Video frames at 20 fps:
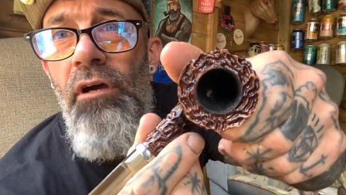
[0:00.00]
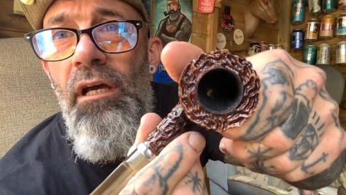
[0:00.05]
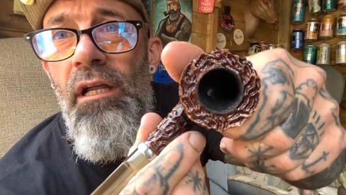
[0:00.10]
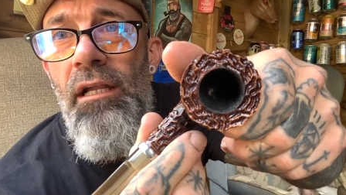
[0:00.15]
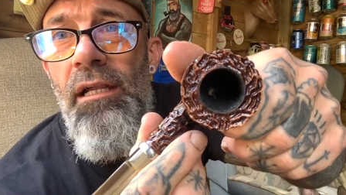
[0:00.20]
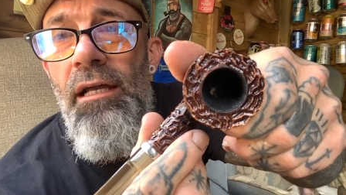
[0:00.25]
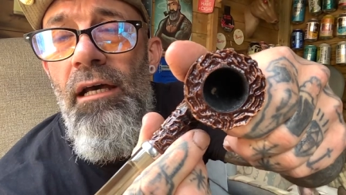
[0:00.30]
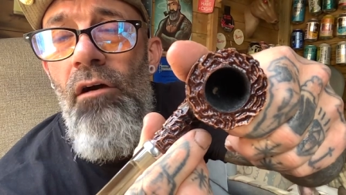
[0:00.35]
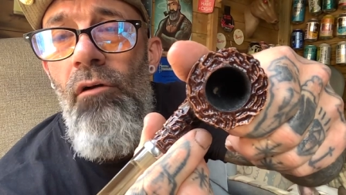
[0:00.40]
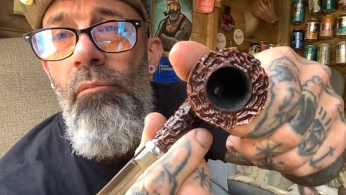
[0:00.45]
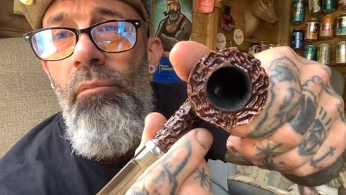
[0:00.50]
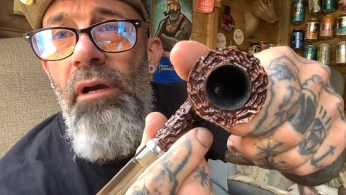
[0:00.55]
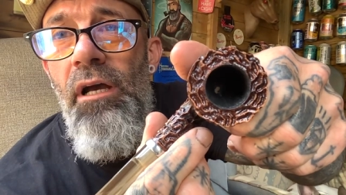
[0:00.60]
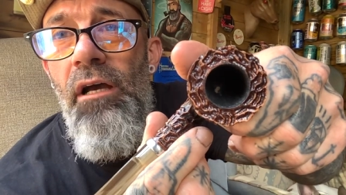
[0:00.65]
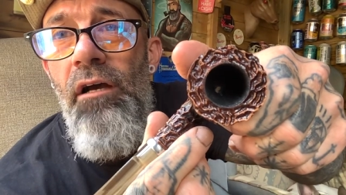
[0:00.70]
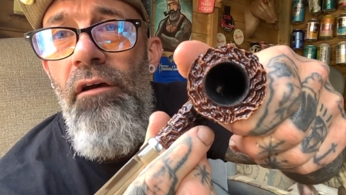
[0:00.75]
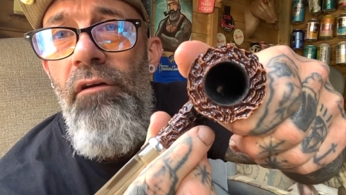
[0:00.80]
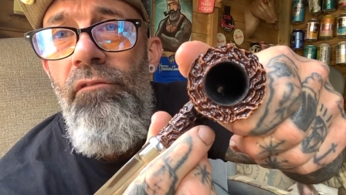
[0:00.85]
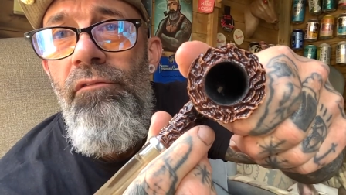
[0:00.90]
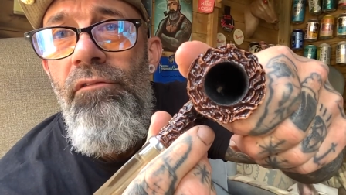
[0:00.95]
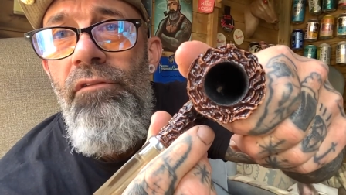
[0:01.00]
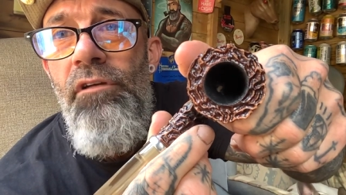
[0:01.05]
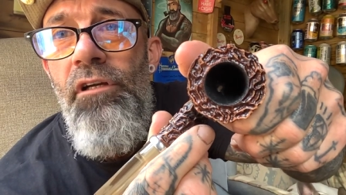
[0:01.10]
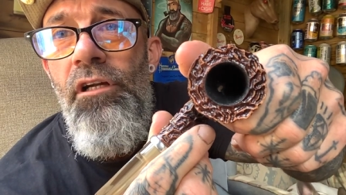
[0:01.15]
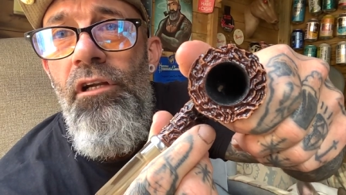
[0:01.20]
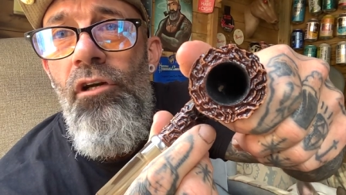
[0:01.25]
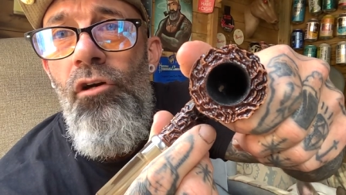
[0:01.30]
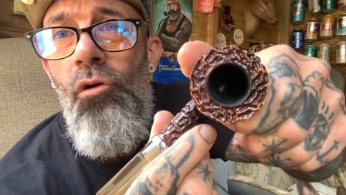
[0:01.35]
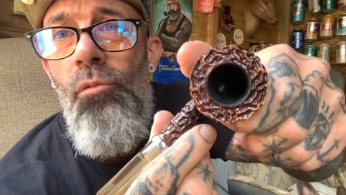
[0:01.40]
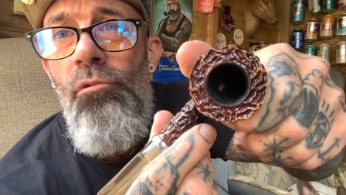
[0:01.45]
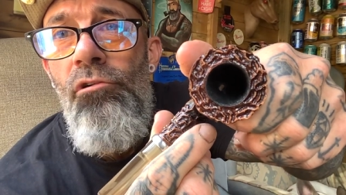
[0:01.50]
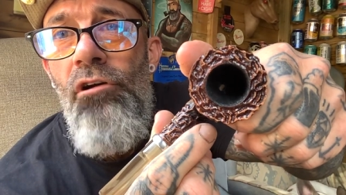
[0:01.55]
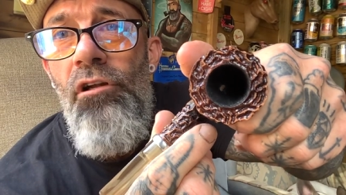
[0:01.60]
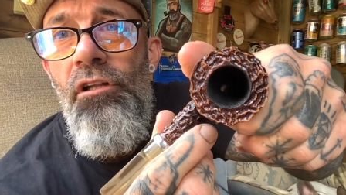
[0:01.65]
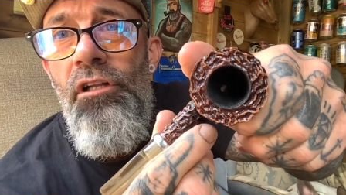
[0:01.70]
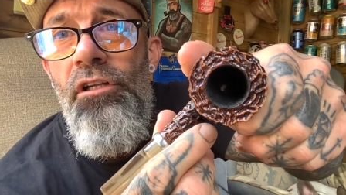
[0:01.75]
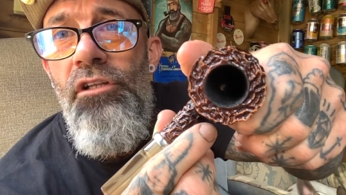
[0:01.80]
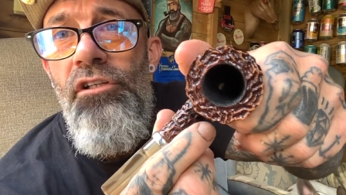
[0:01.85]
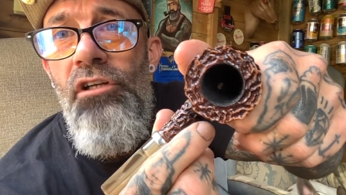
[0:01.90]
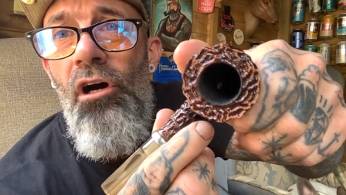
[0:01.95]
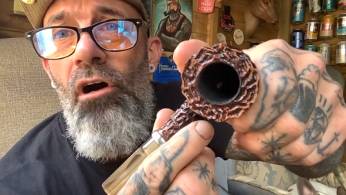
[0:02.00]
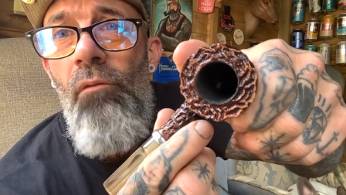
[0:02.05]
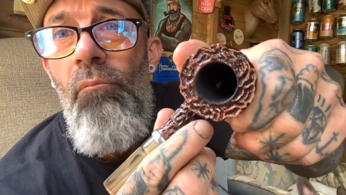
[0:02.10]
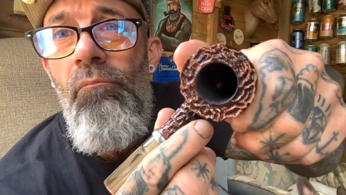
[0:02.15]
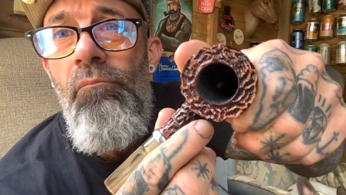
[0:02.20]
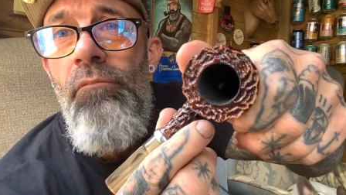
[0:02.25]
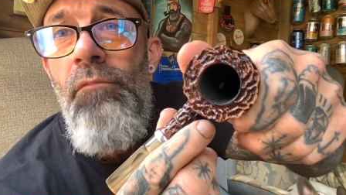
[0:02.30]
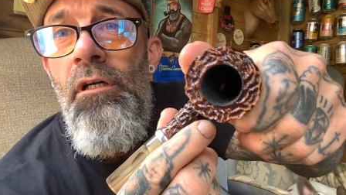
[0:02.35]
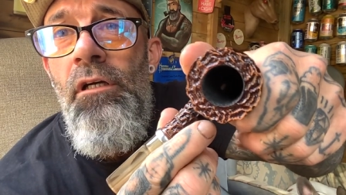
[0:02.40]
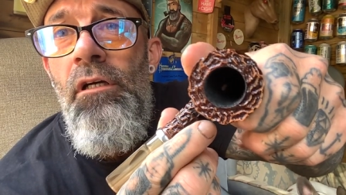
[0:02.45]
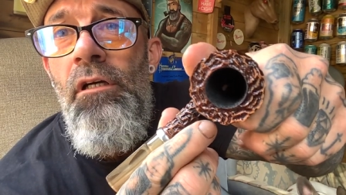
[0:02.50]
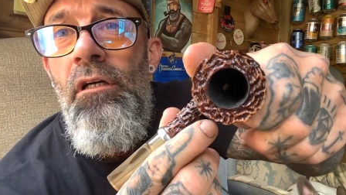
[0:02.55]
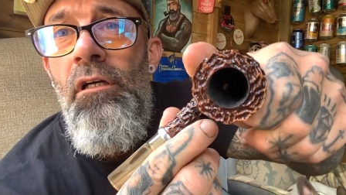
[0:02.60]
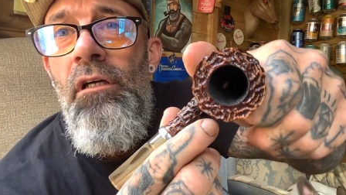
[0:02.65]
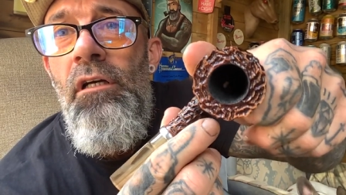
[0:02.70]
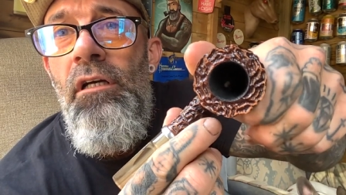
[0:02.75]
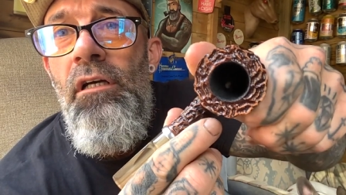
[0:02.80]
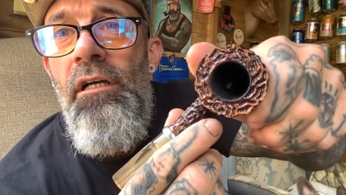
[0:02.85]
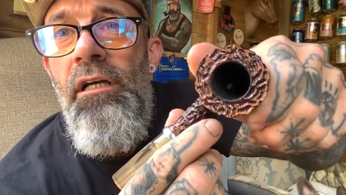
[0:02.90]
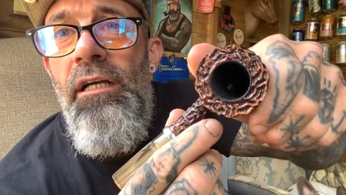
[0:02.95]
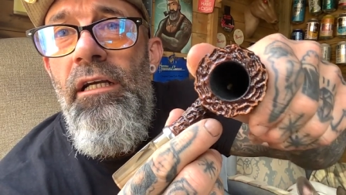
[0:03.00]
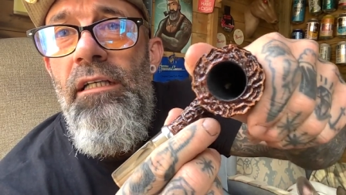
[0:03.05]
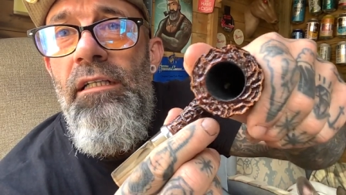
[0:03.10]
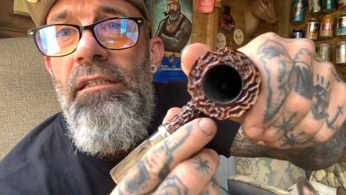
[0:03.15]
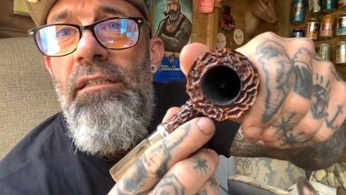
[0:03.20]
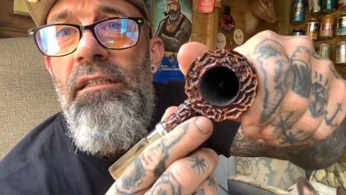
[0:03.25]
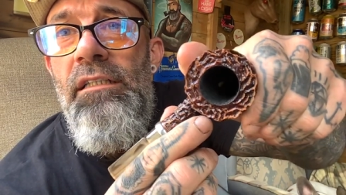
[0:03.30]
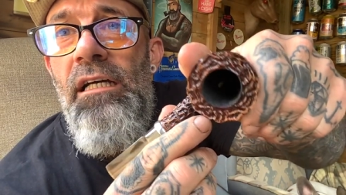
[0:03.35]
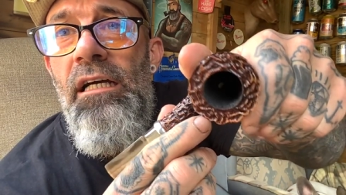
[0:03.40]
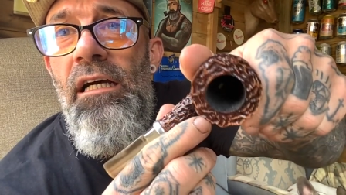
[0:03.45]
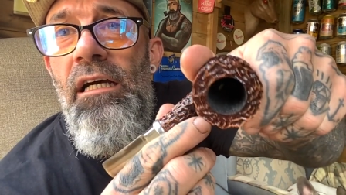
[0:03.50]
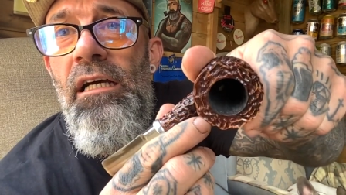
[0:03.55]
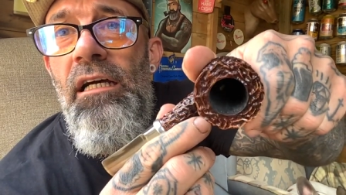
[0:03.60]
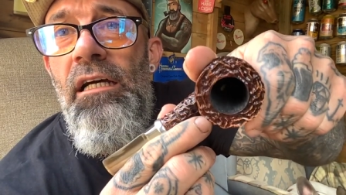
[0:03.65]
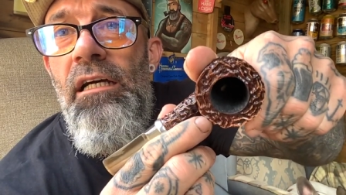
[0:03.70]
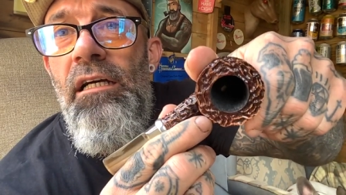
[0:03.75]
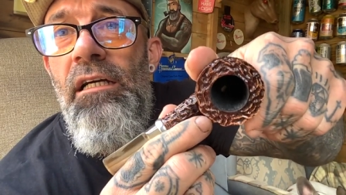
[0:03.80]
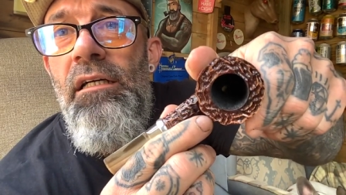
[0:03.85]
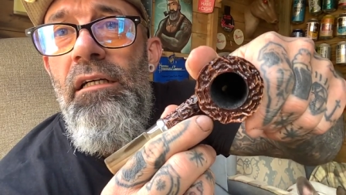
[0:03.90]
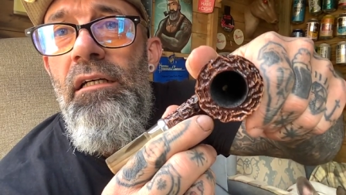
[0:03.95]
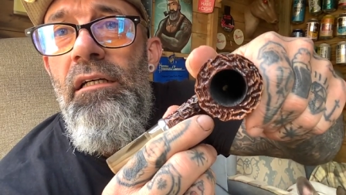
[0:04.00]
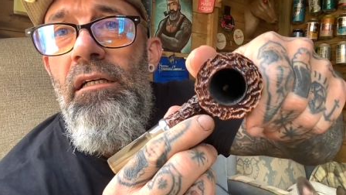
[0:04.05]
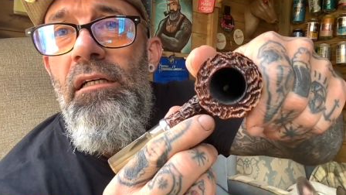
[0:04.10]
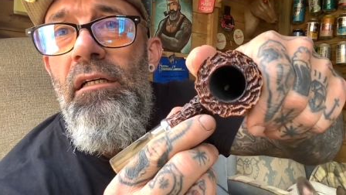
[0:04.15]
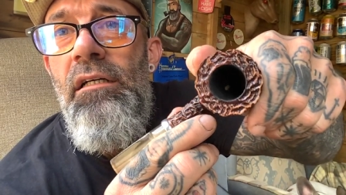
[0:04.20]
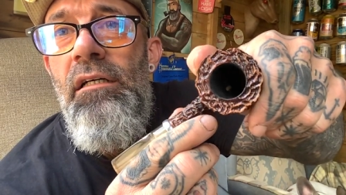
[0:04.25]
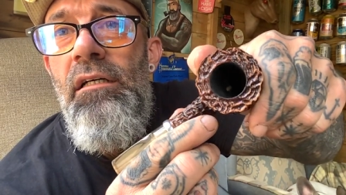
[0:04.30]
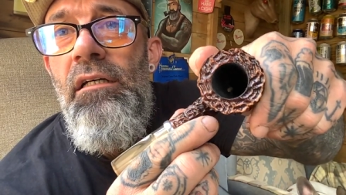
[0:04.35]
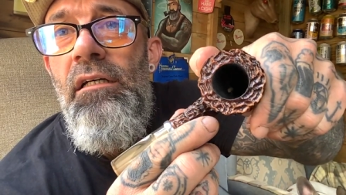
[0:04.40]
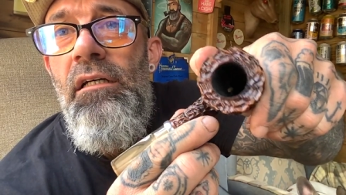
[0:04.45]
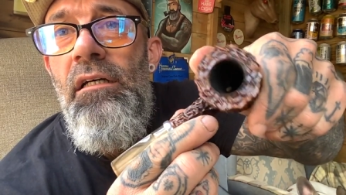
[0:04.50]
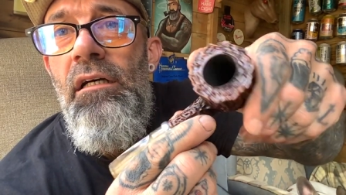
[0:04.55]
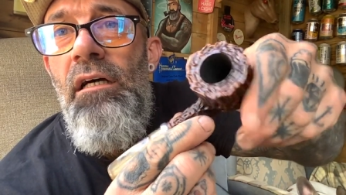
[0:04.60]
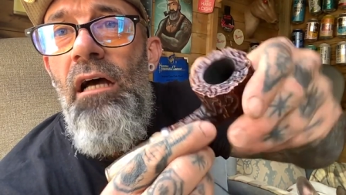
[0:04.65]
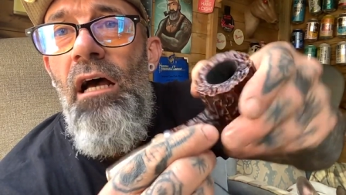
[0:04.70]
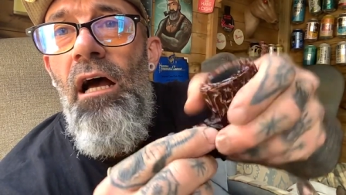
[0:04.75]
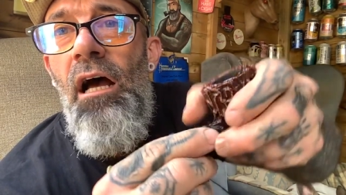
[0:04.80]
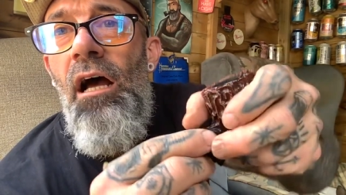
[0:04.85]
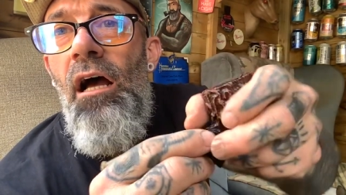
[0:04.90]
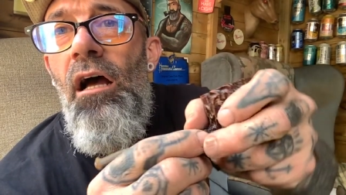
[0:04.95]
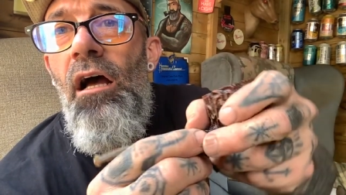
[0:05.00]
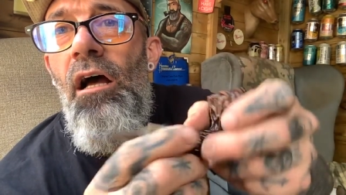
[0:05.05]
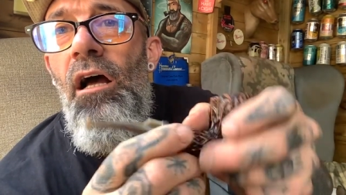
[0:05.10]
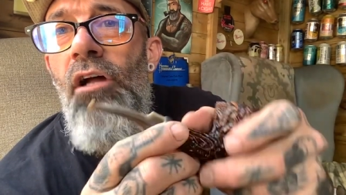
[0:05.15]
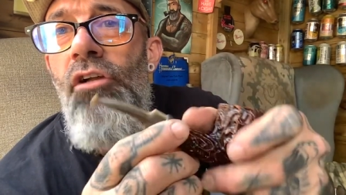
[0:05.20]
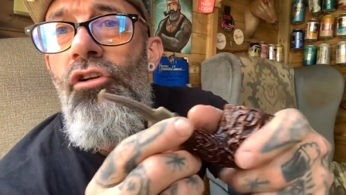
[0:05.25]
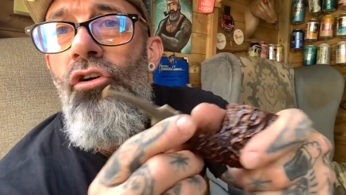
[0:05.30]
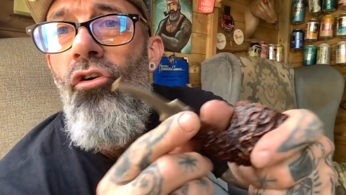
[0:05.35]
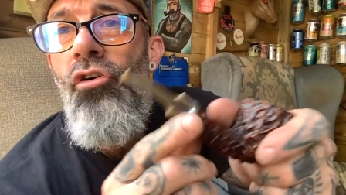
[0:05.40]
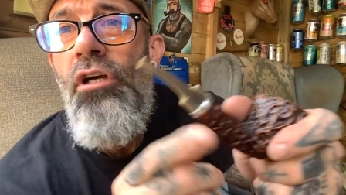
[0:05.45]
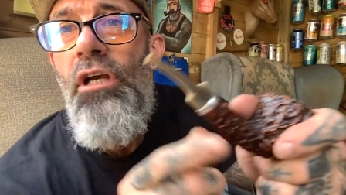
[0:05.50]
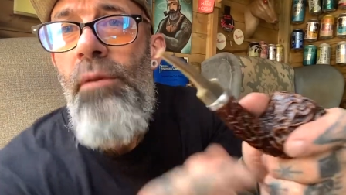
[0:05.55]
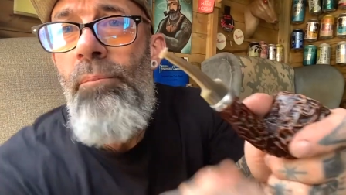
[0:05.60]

a little bit of cannuba on the top. It's uh, a chunky